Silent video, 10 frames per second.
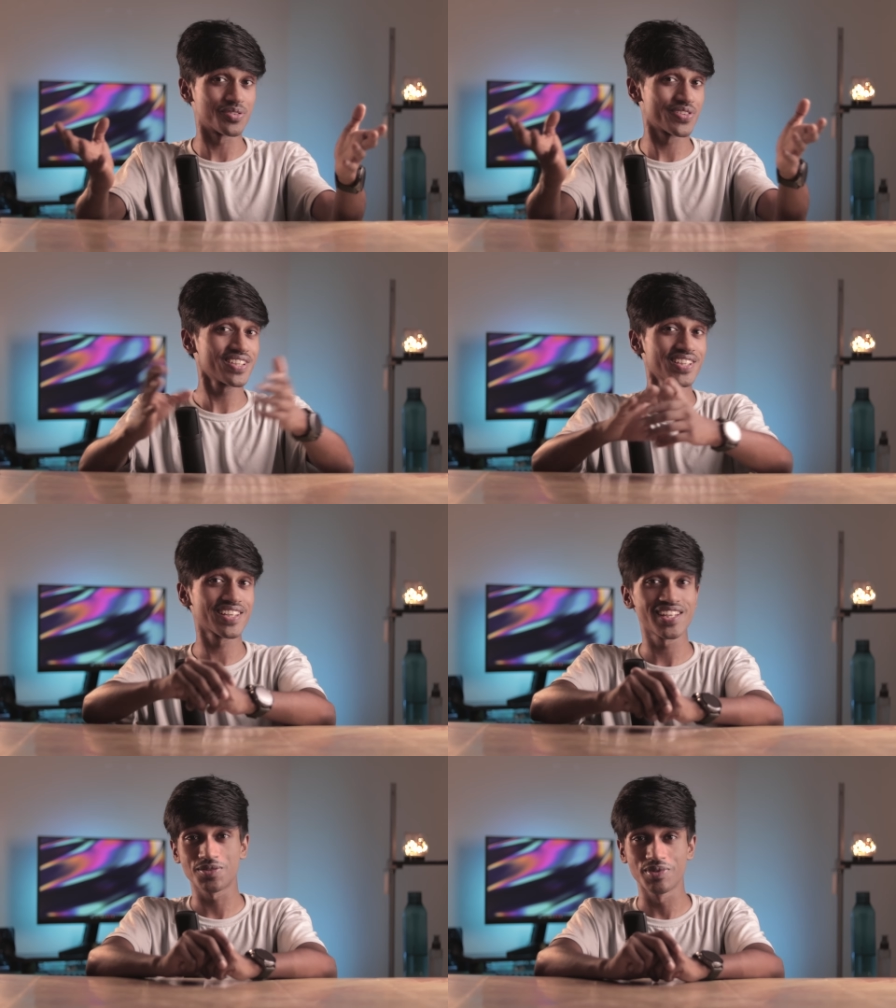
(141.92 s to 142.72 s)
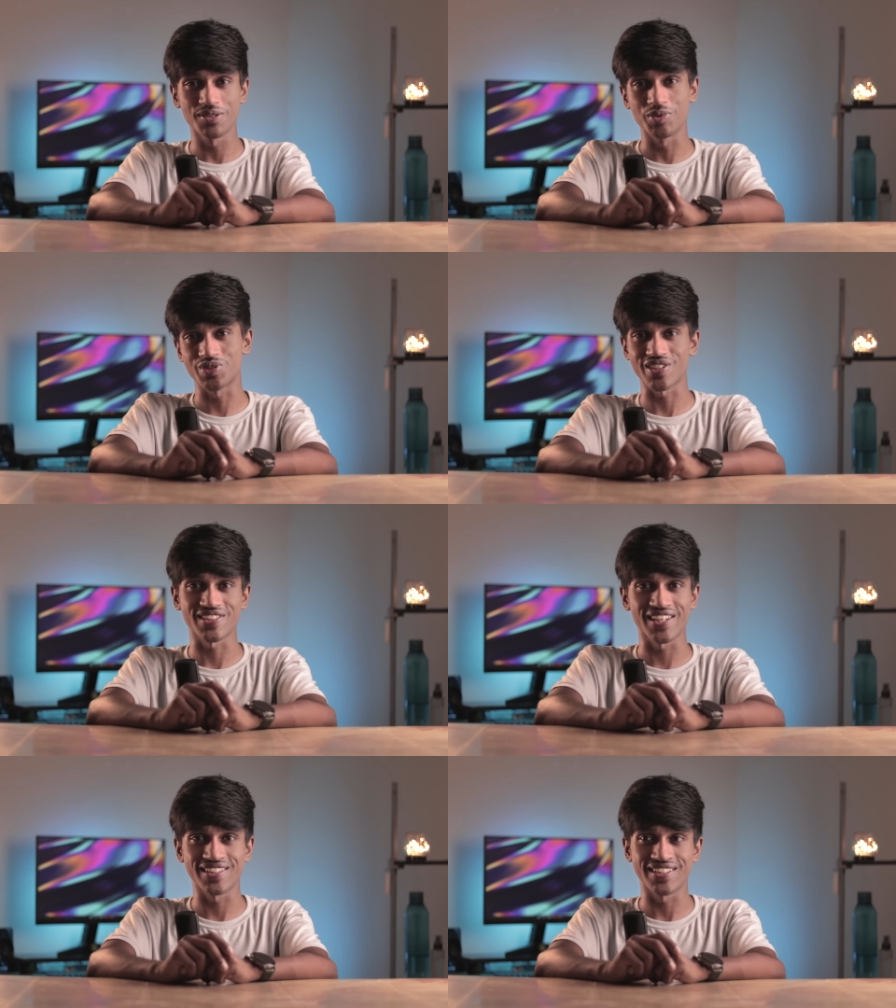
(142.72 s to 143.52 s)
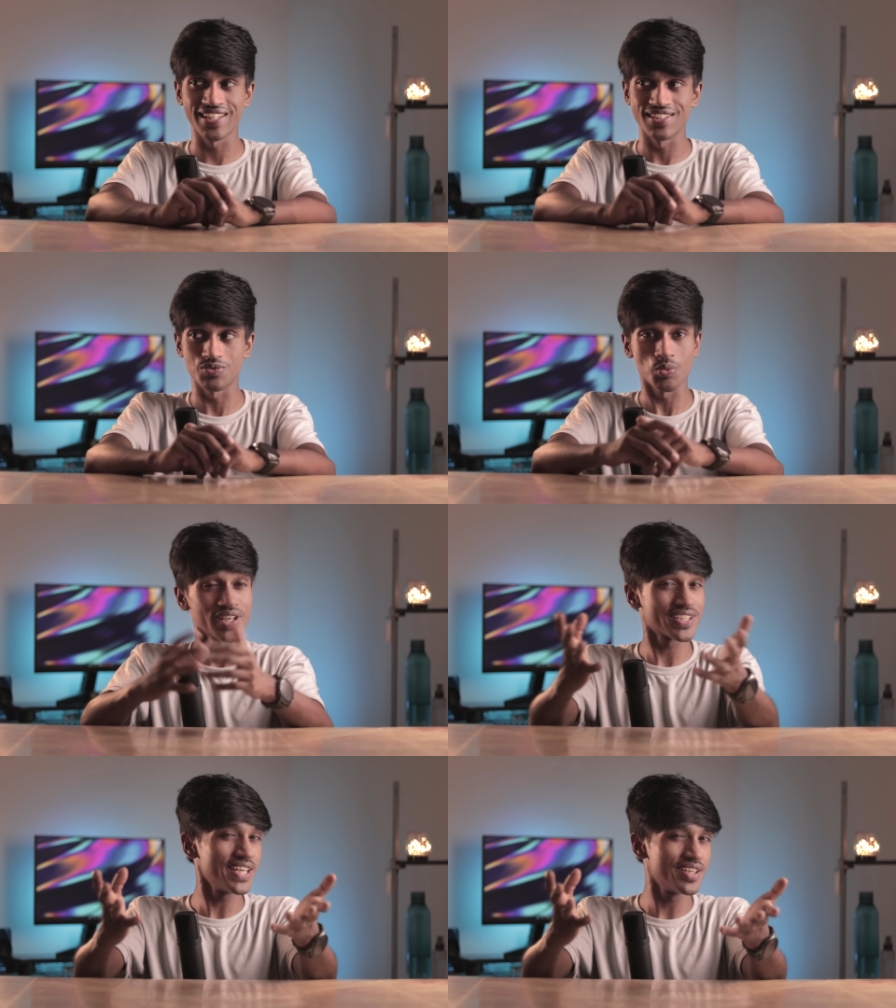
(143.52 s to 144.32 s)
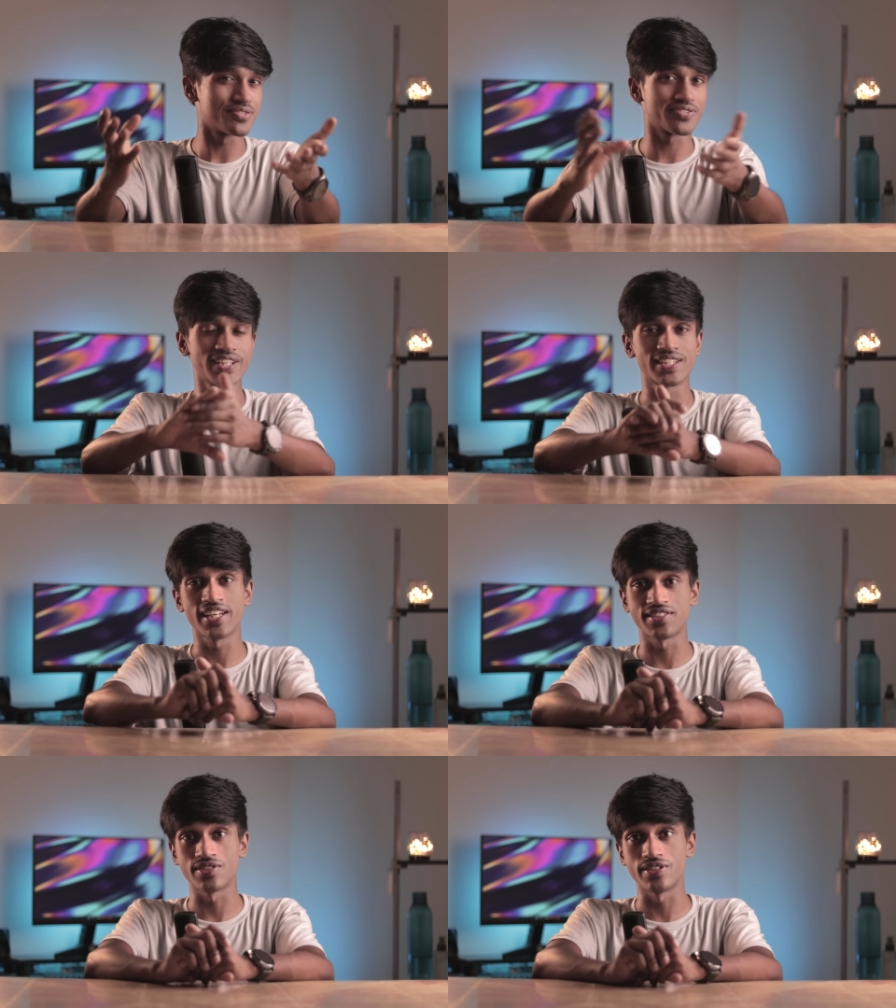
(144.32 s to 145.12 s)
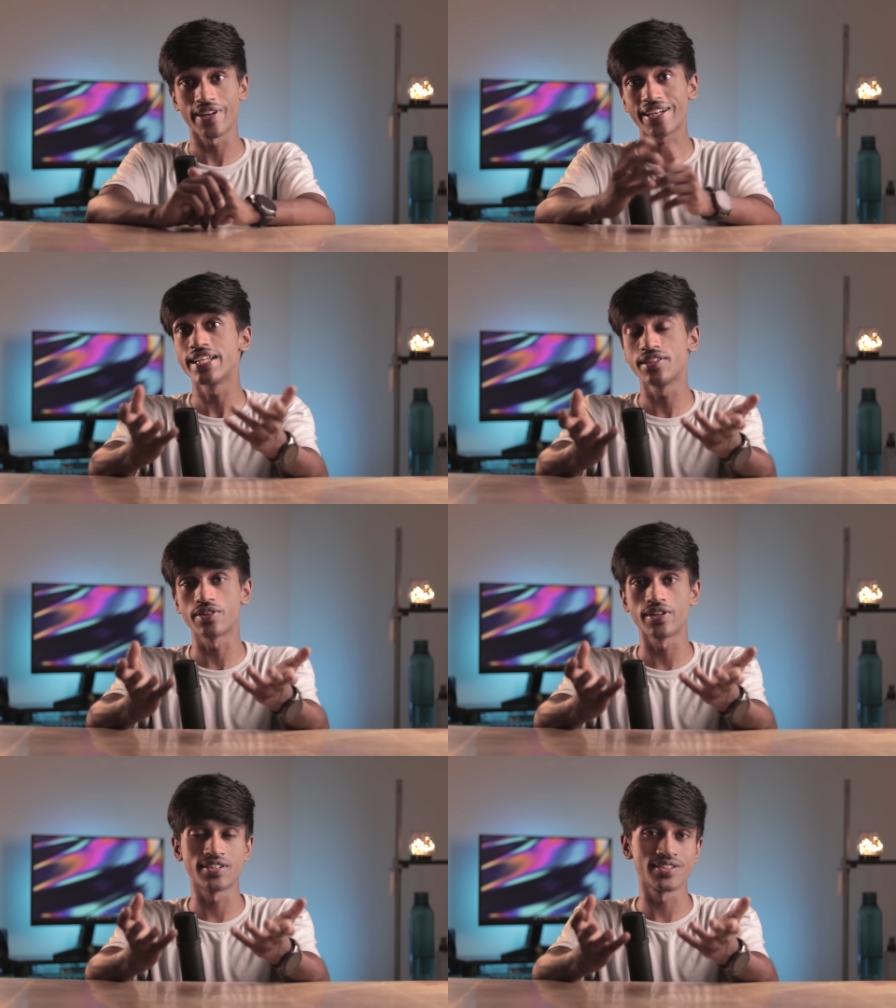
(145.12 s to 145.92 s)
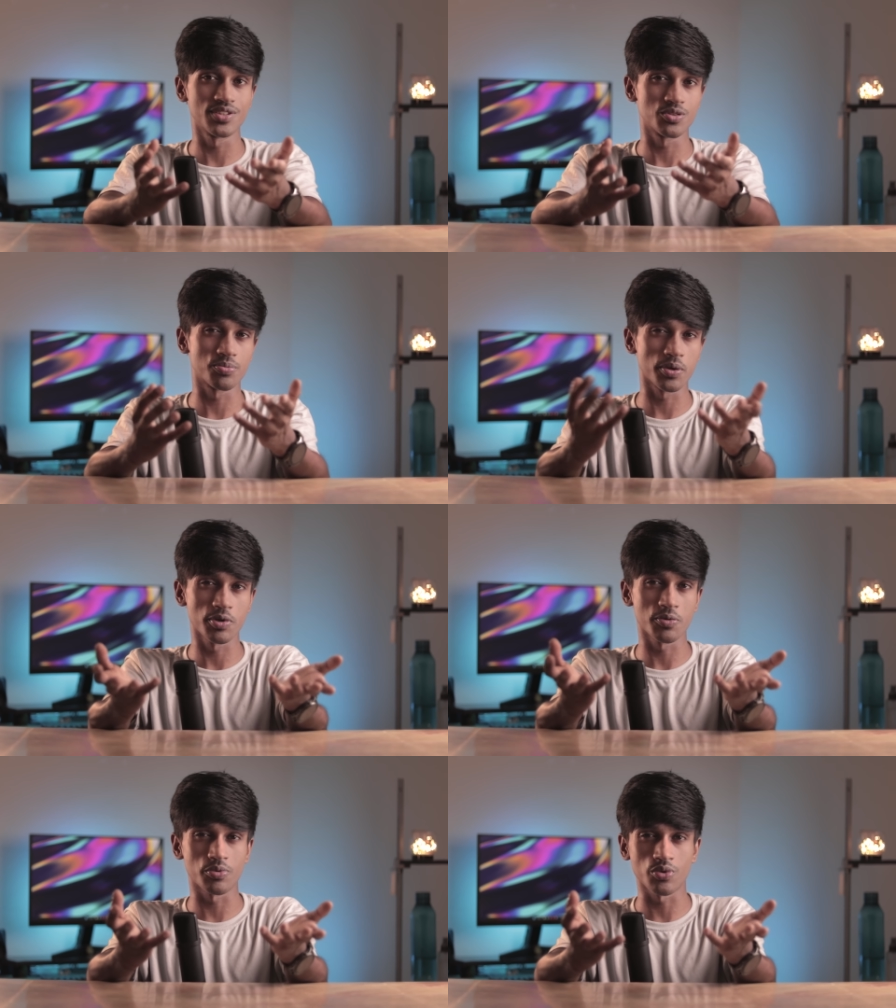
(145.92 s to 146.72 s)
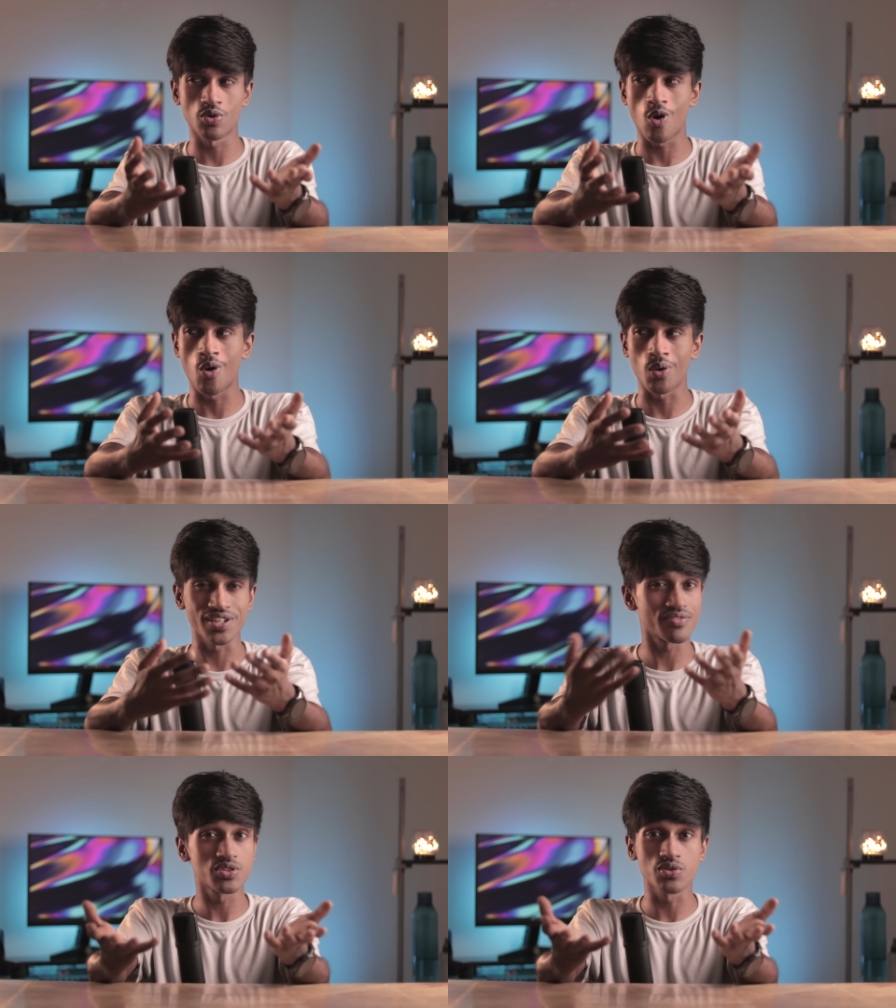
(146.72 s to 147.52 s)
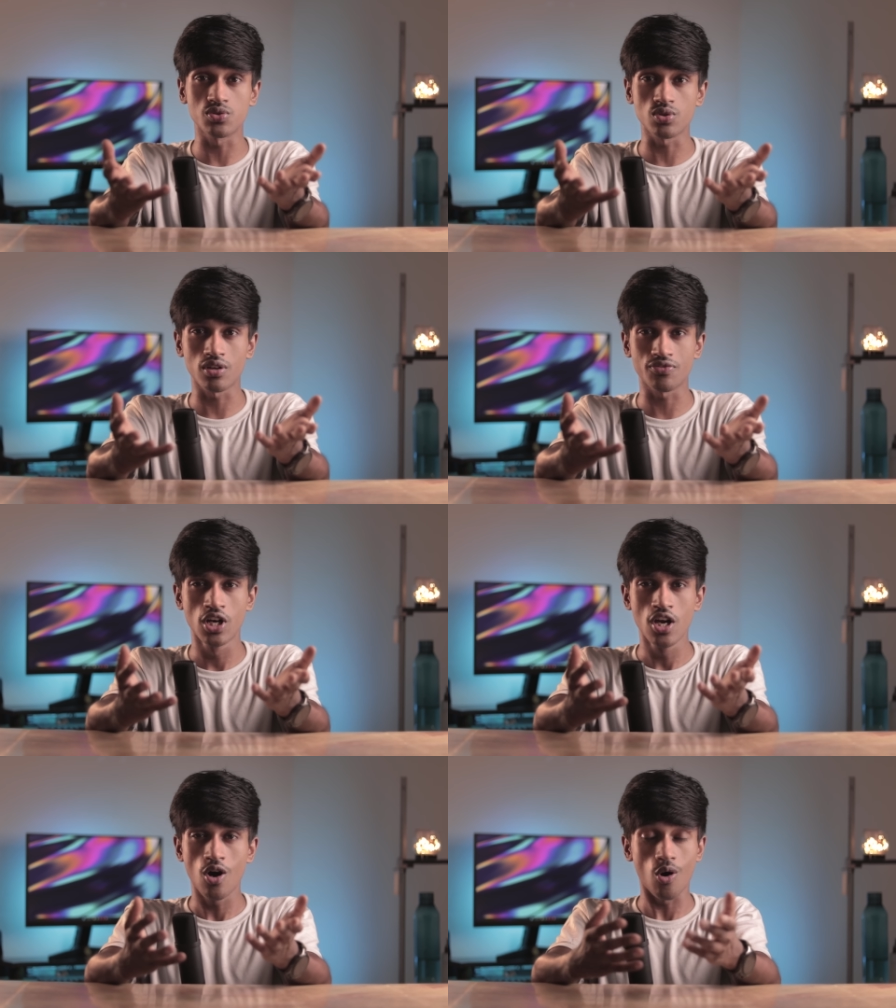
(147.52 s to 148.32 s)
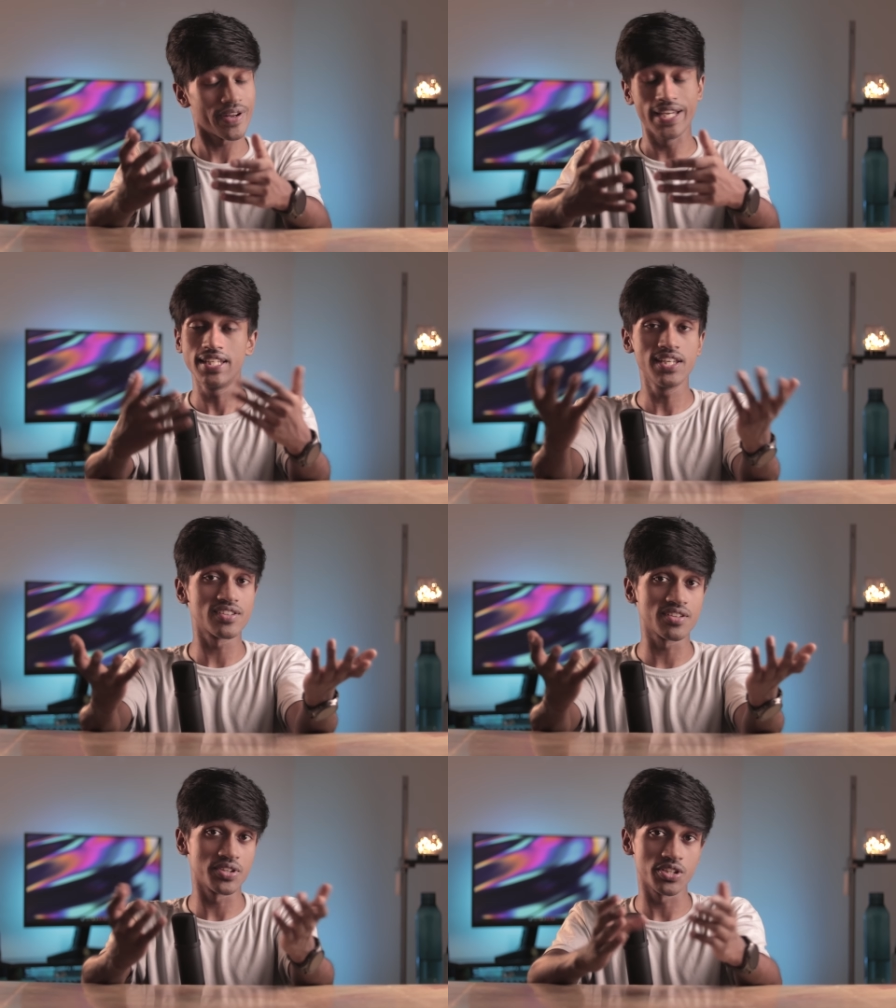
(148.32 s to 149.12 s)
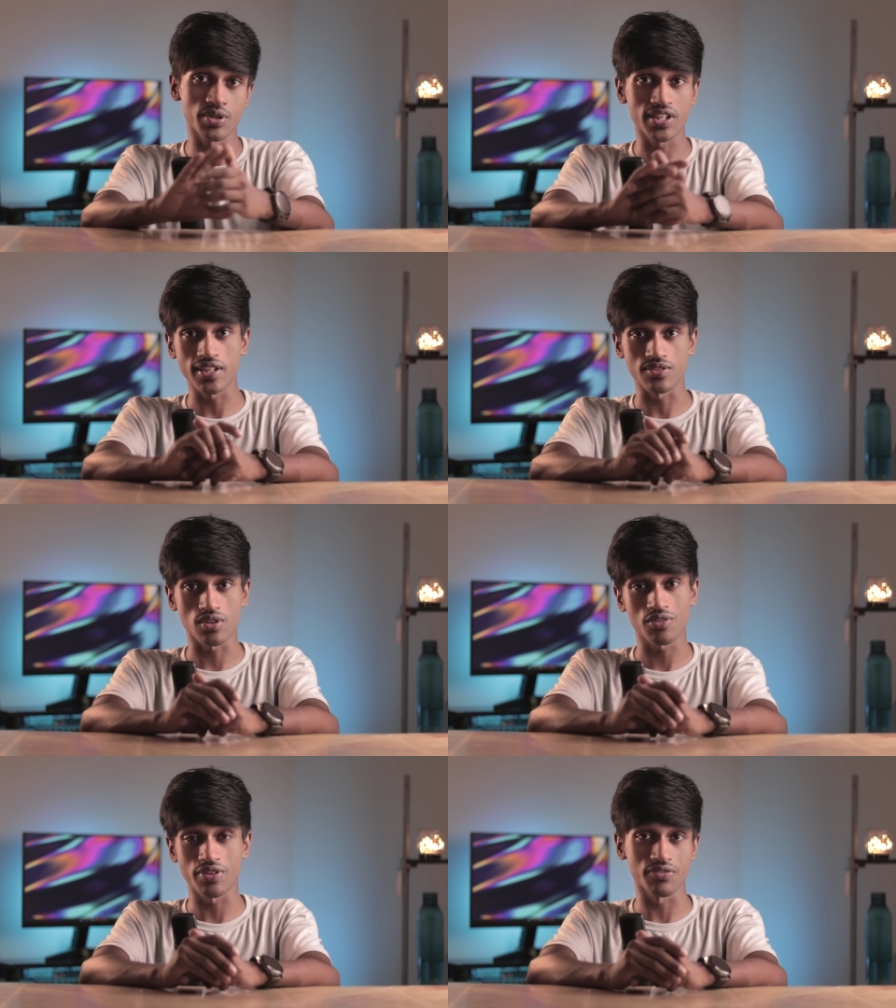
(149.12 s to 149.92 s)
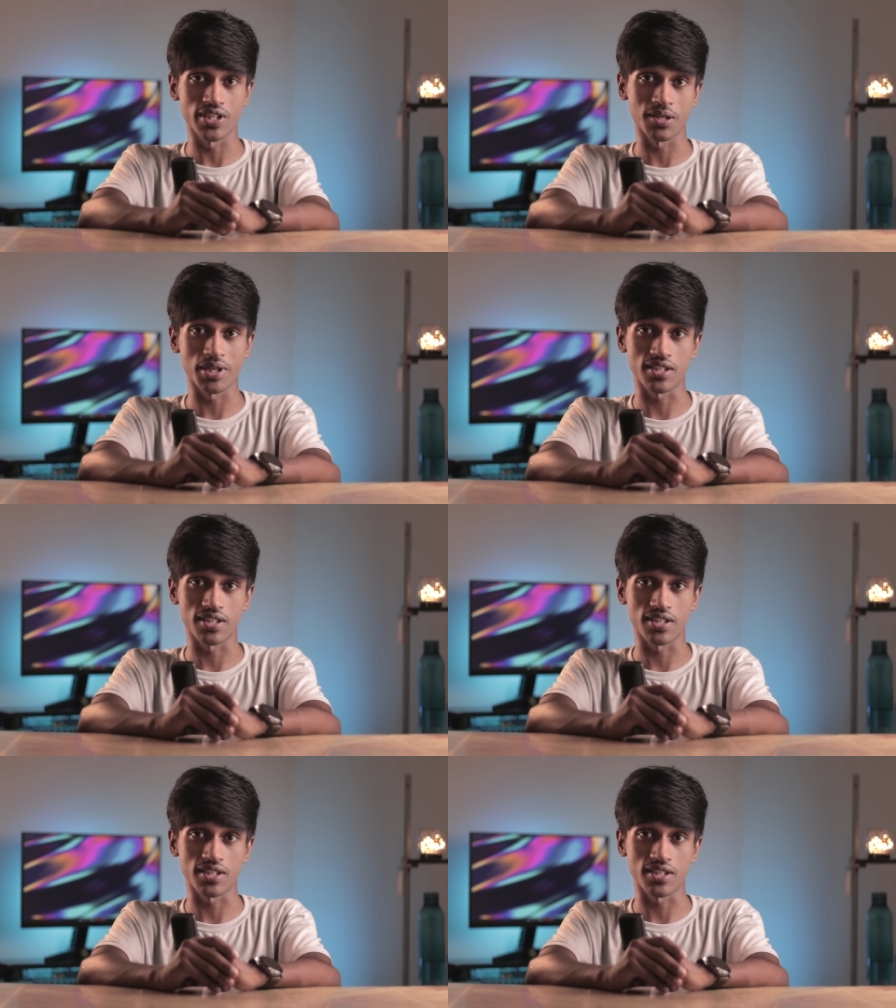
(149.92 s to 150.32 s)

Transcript: Now the thing that gets me the most excited is what if it gets directly integrated into Premiere Pro or DaVinci Resolve or any other video editing software for that